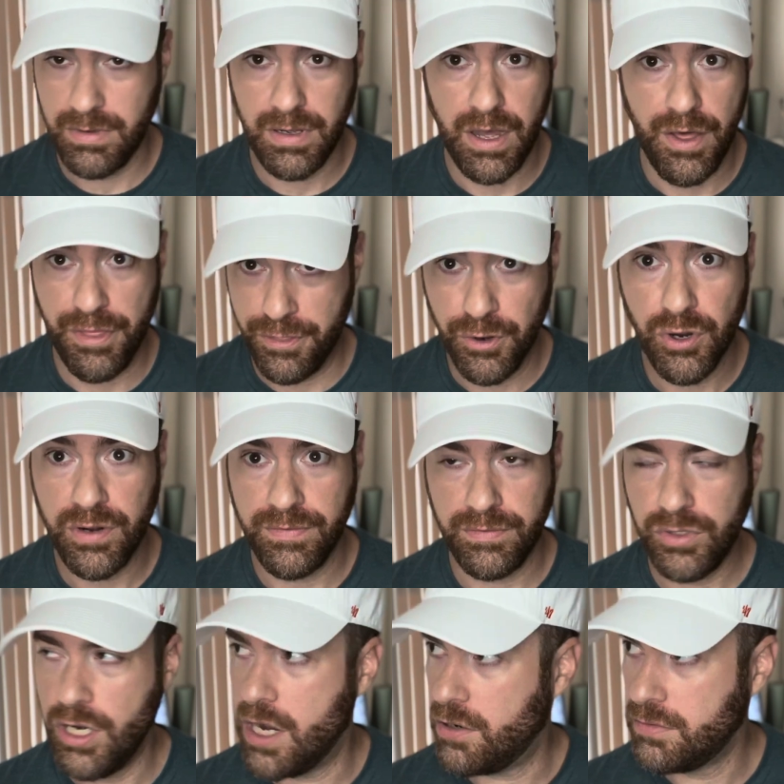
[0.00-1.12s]
a
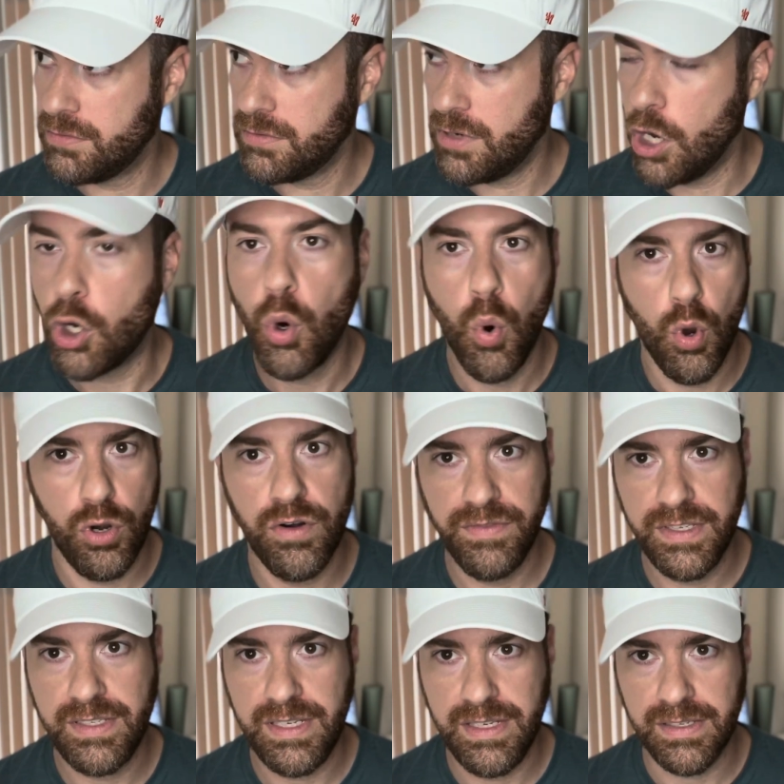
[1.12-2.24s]
quarter of
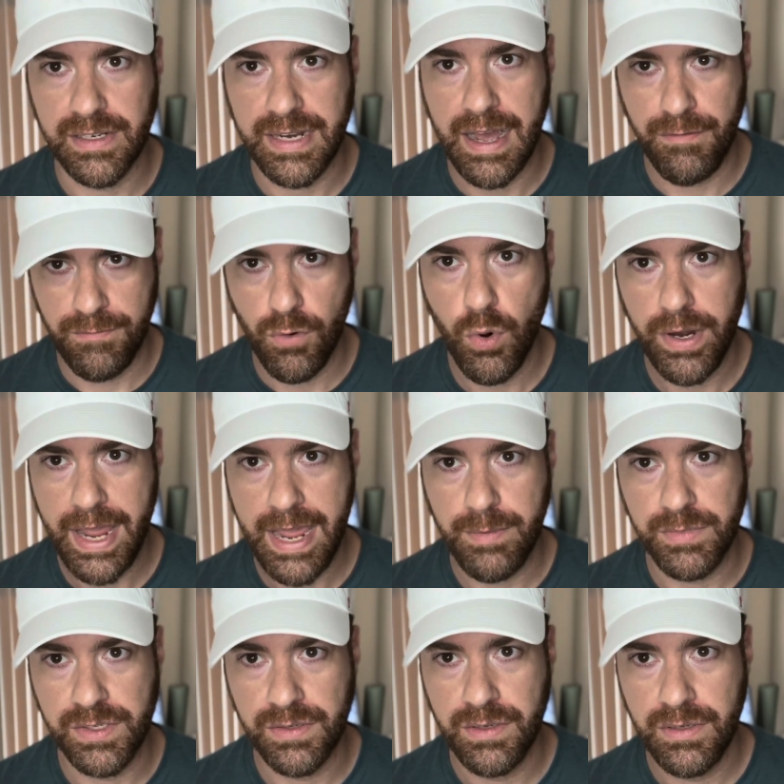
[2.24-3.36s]
the season now, 4
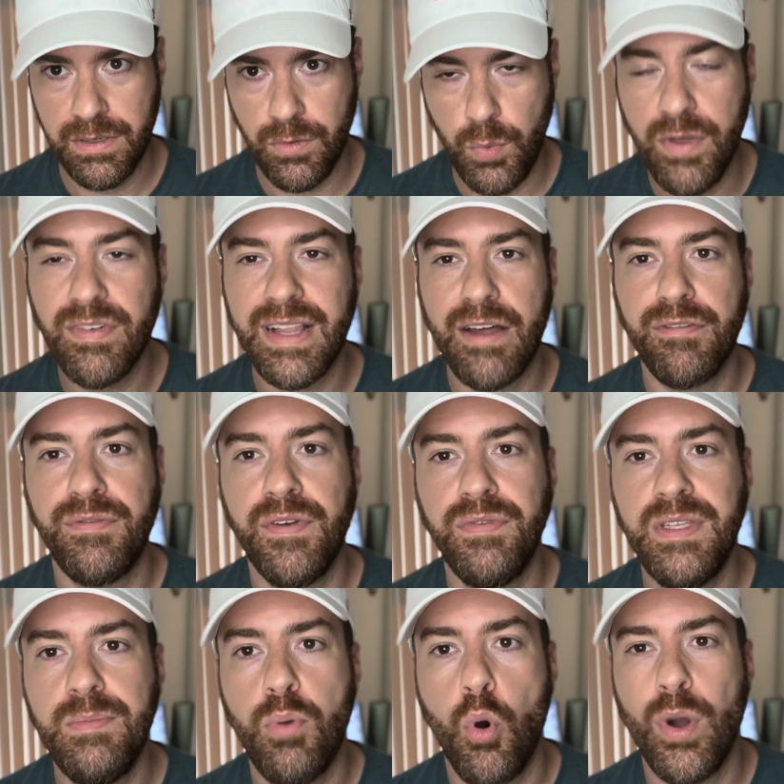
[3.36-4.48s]
games. We've allowed
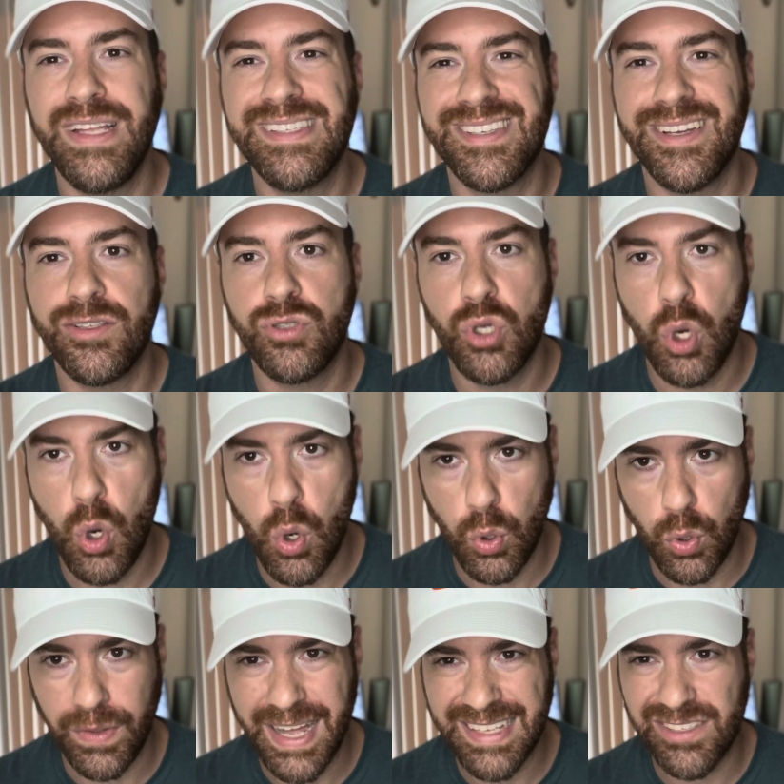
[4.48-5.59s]
50 points
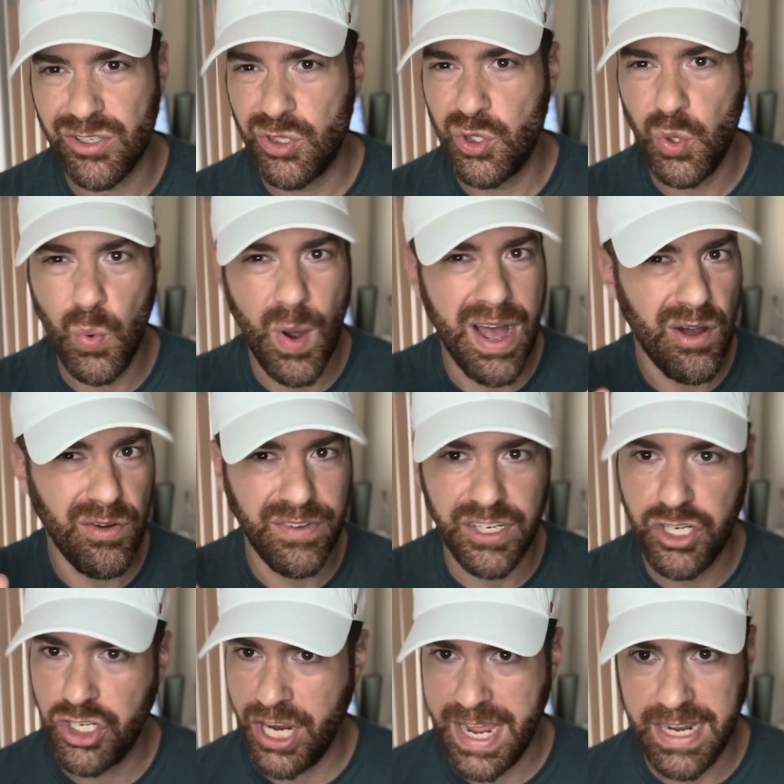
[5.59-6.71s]
total. That's 12
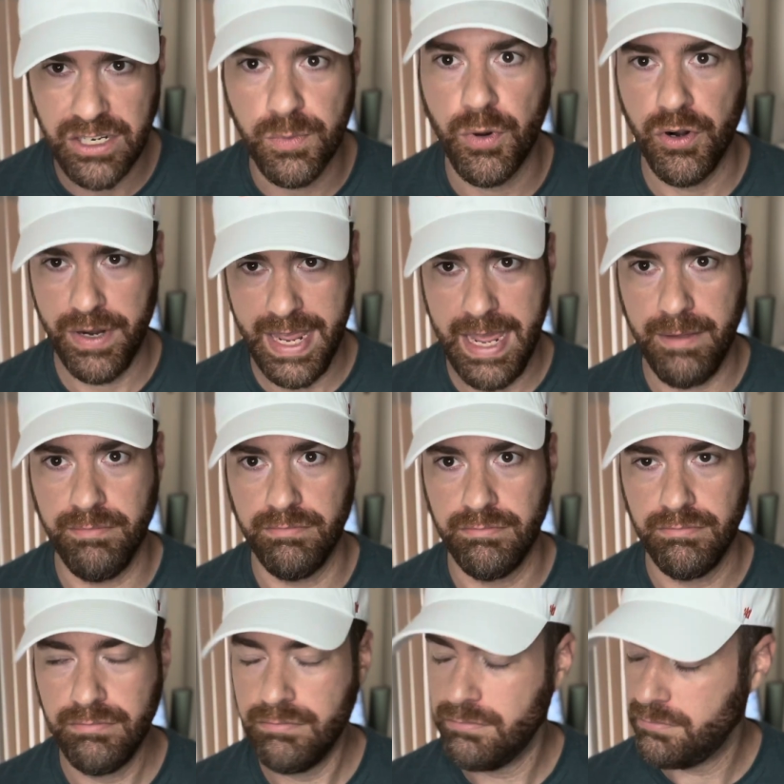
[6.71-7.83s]
and change per game.
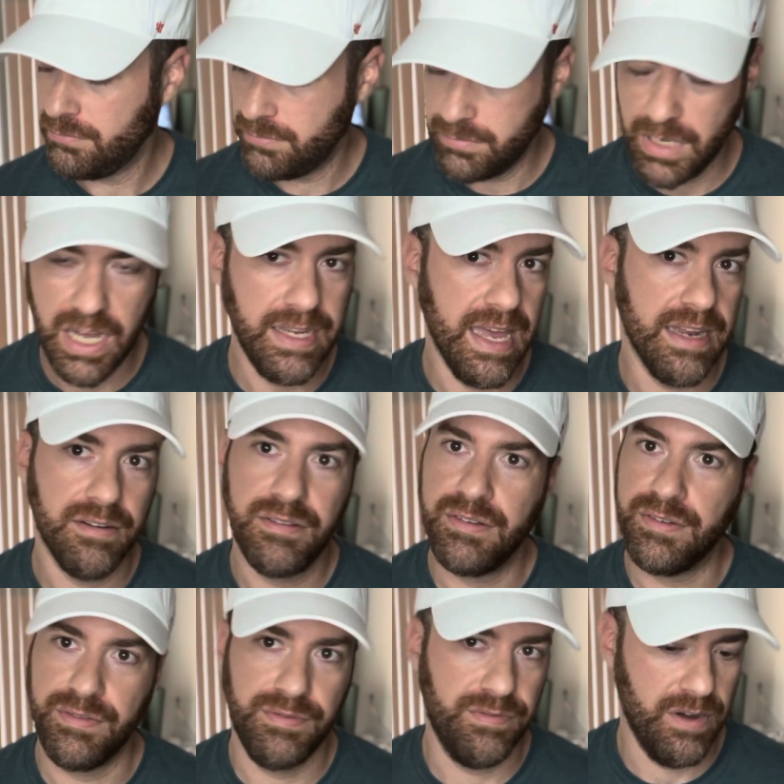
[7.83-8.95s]
Again,
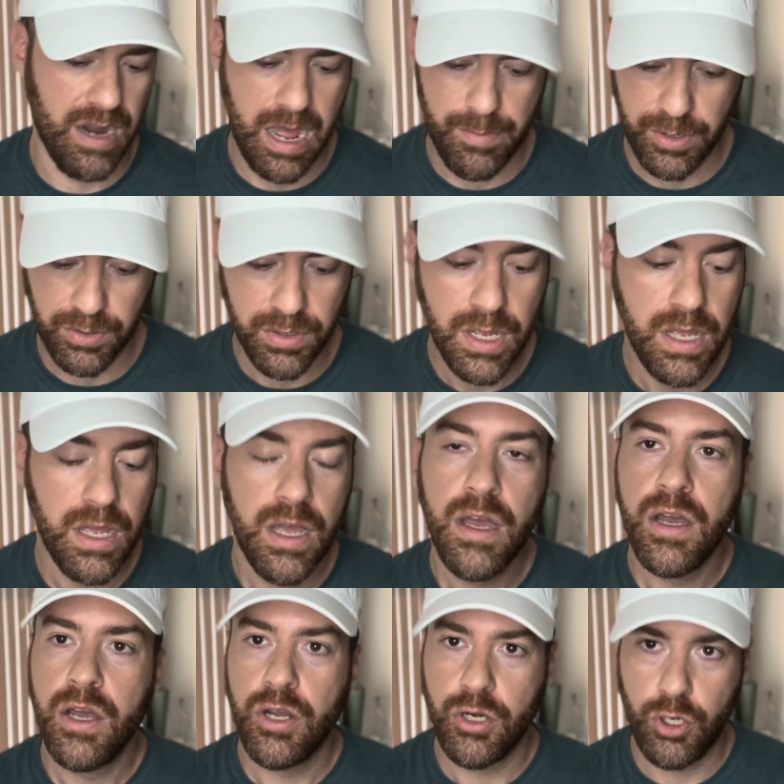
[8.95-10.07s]
phenomenal.
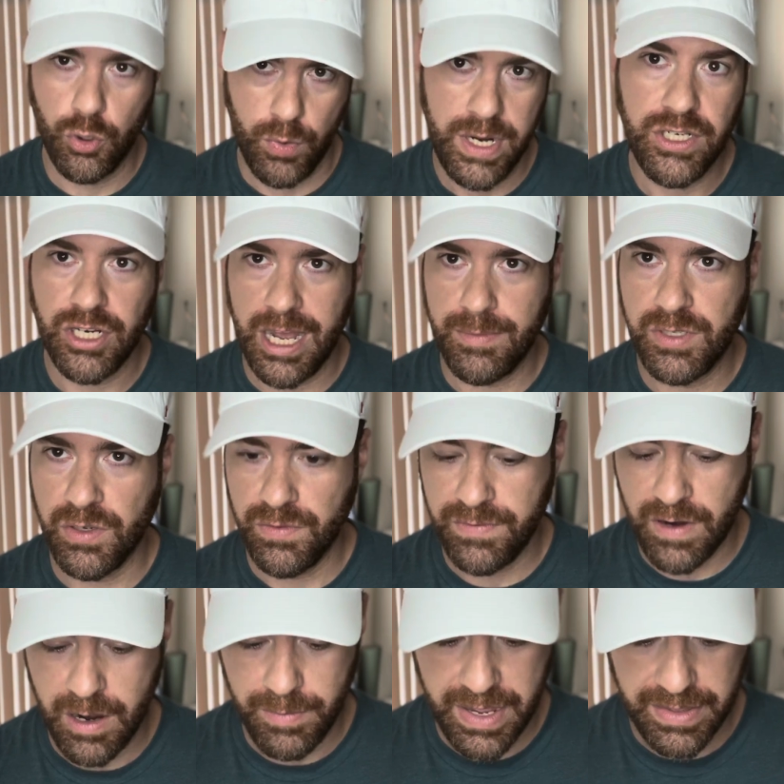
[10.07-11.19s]
Great job so
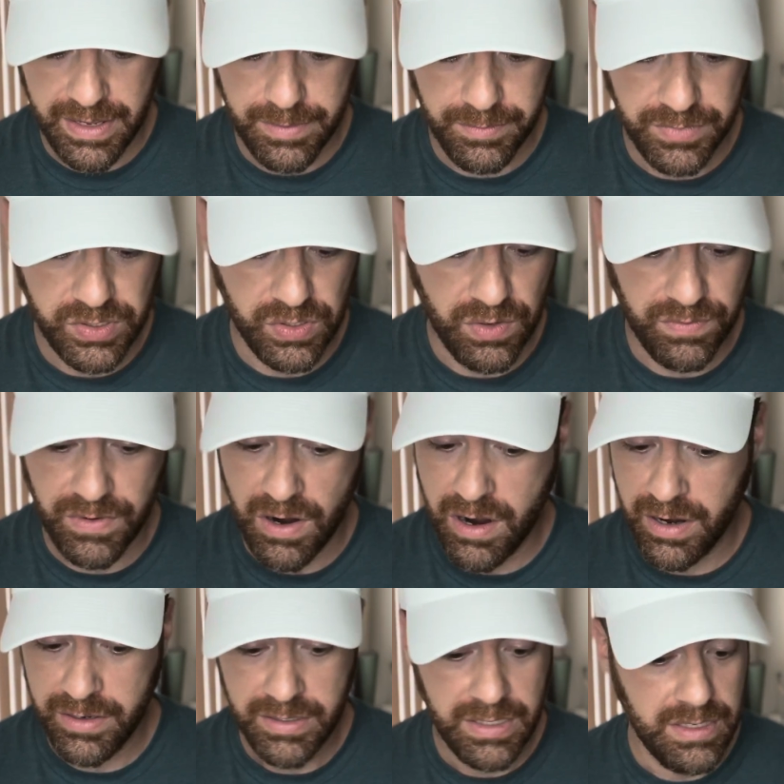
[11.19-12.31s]
far by them so far.